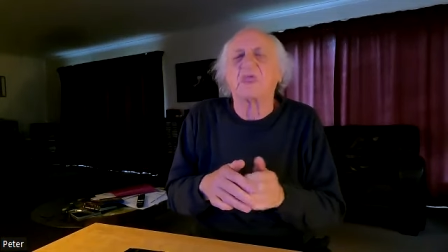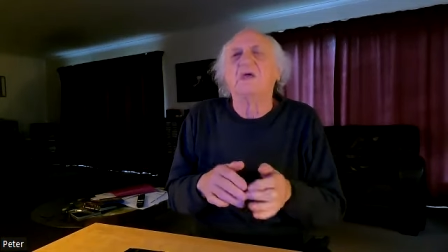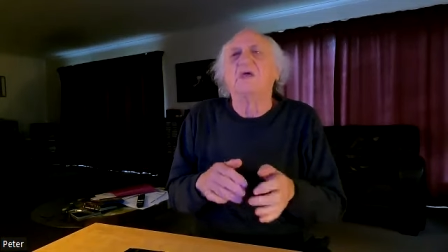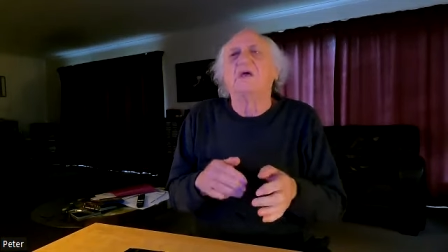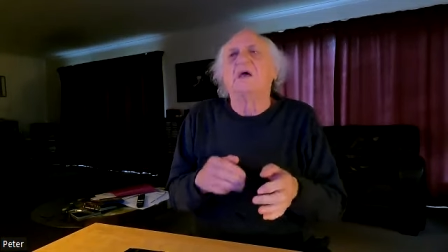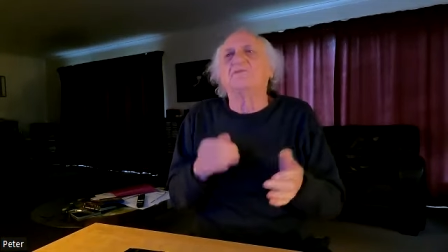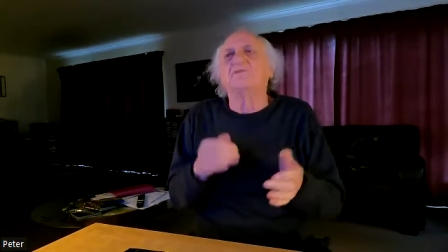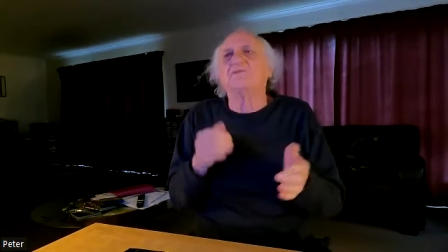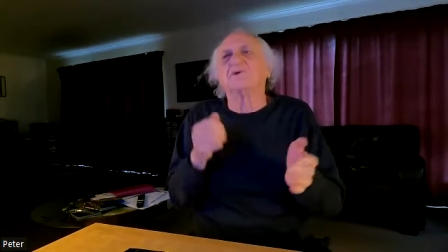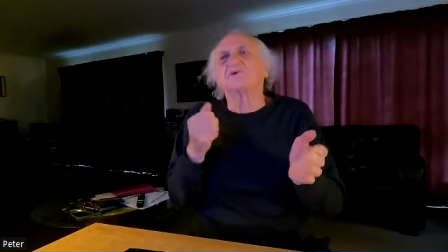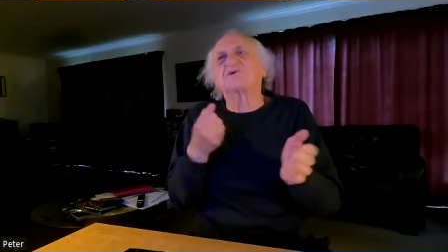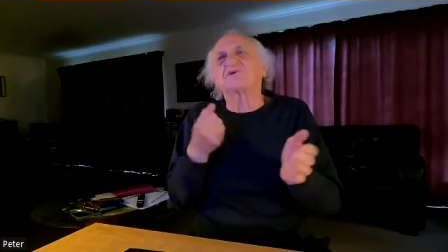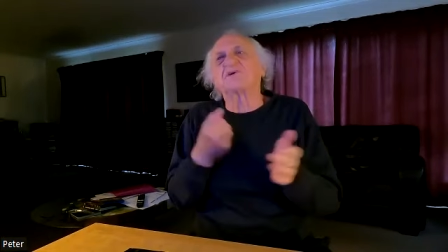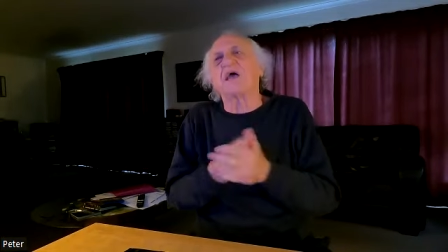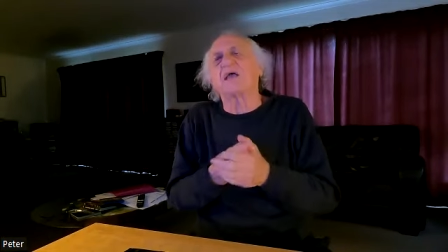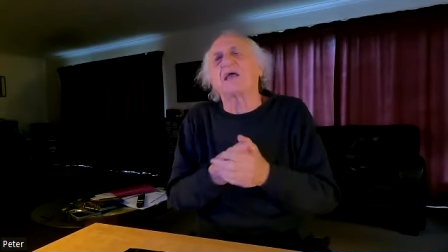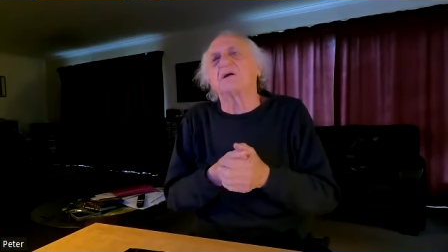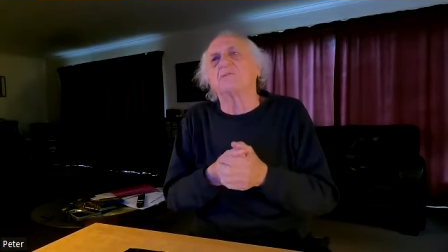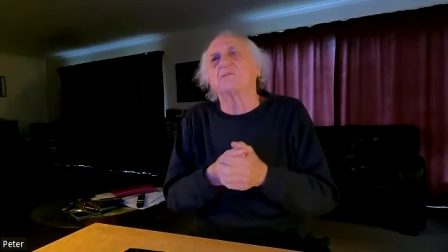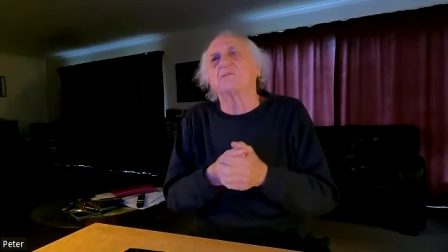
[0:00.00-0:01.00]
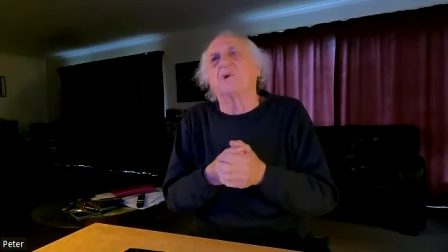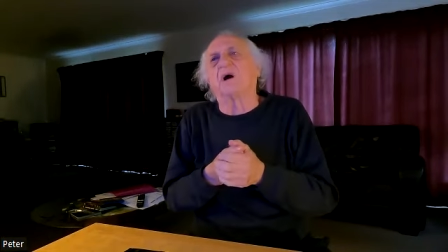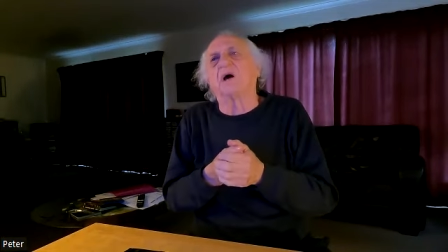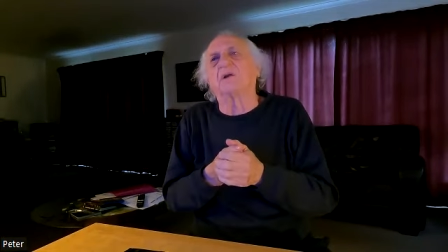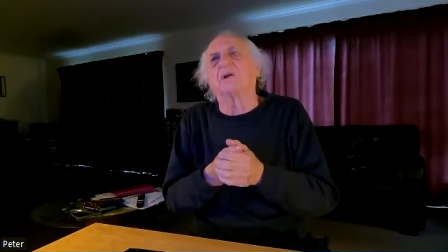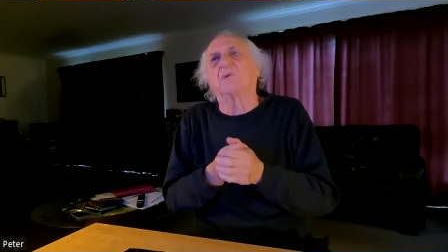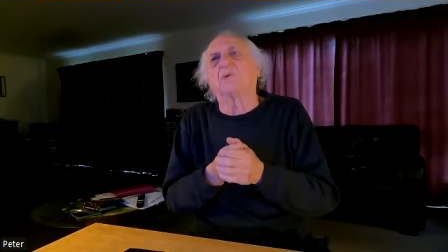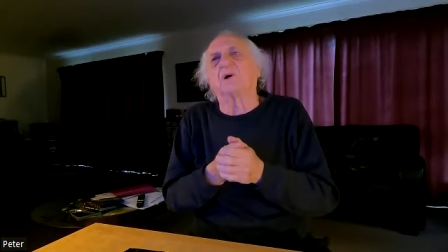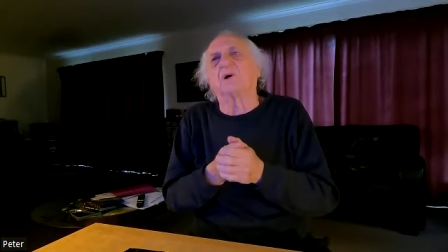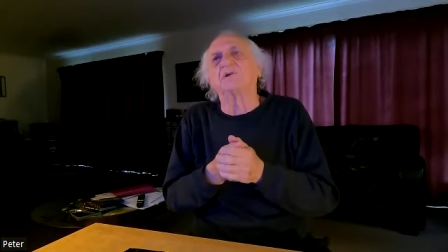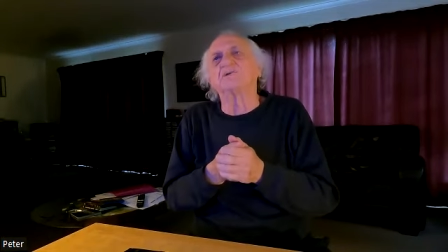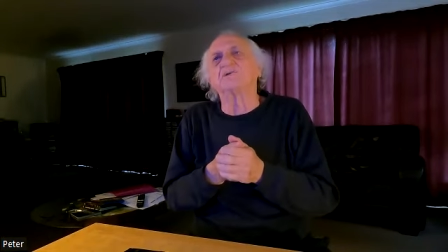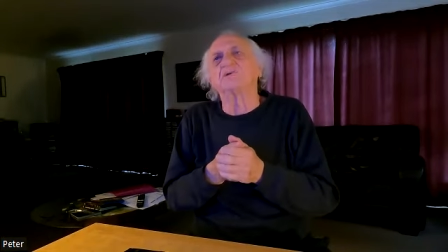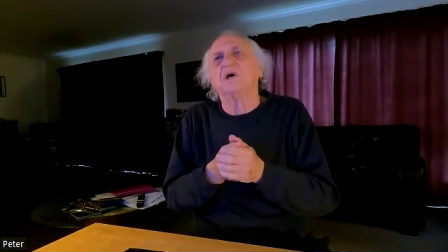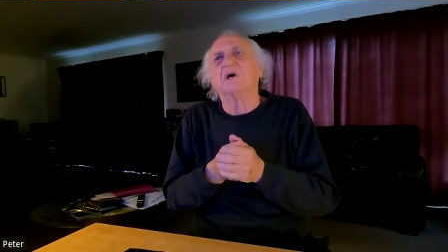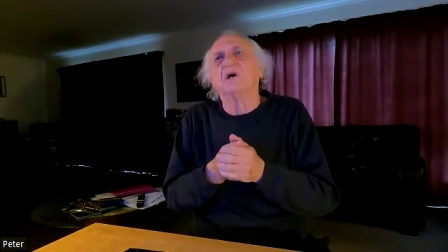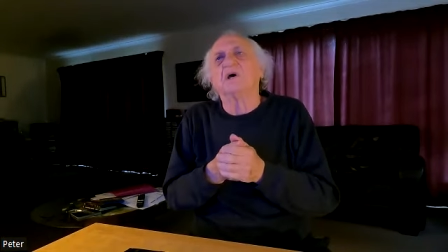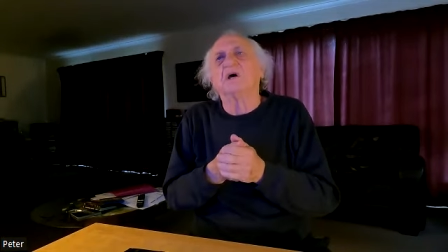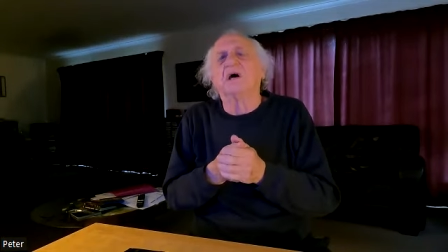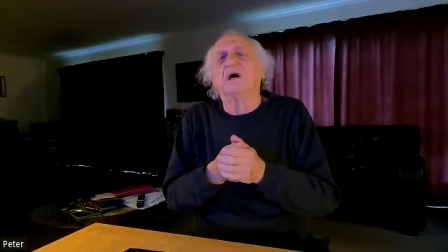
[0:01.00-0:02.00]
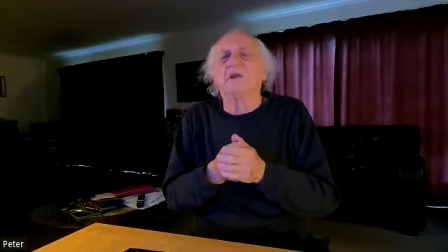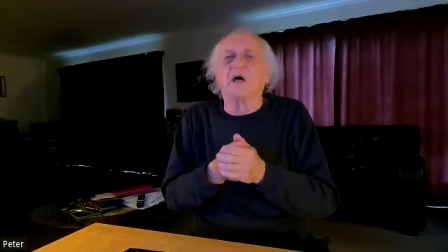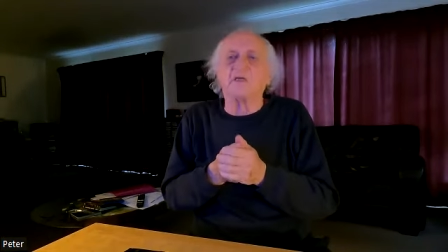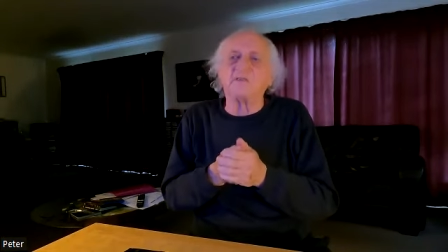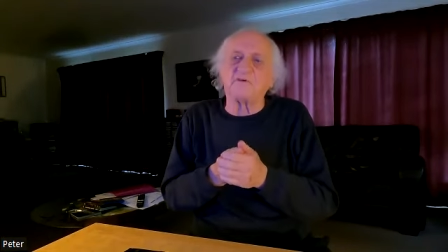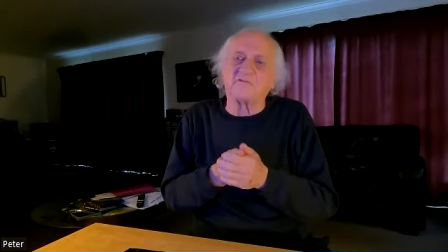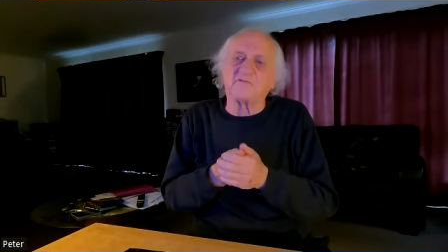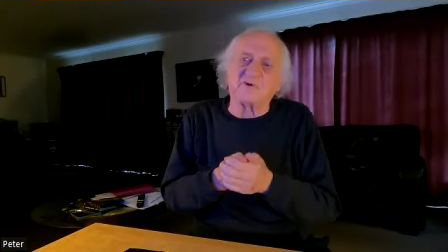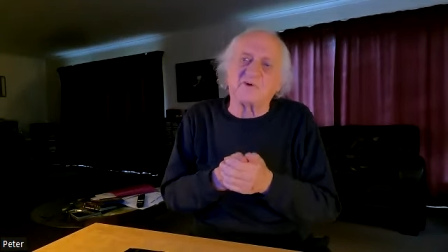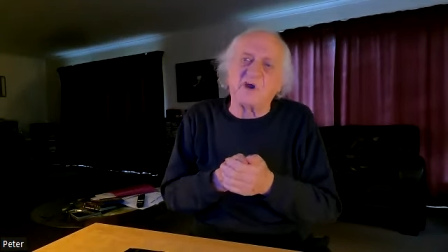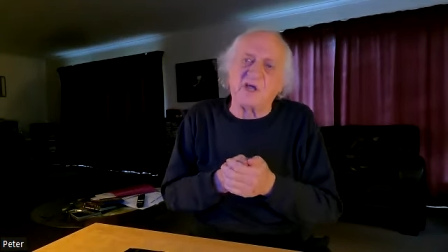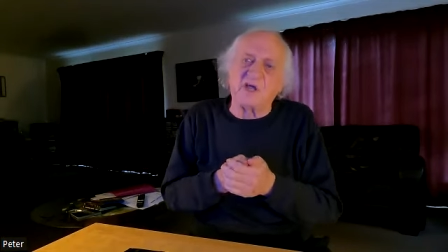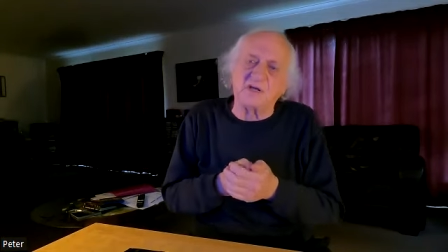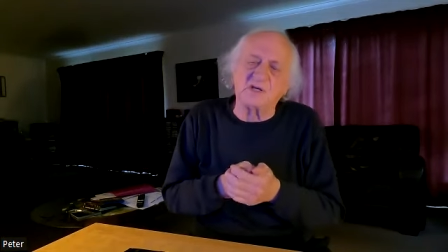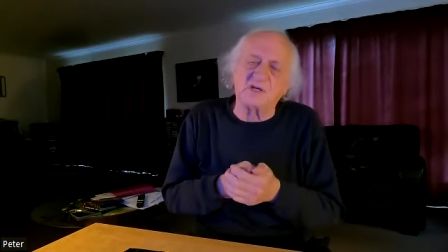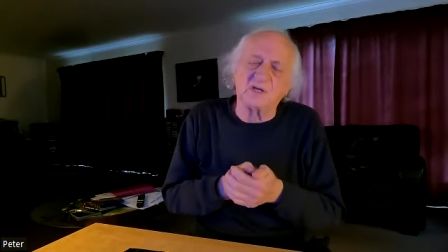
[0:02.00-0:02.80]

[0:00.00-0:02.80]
And the second one was another friend,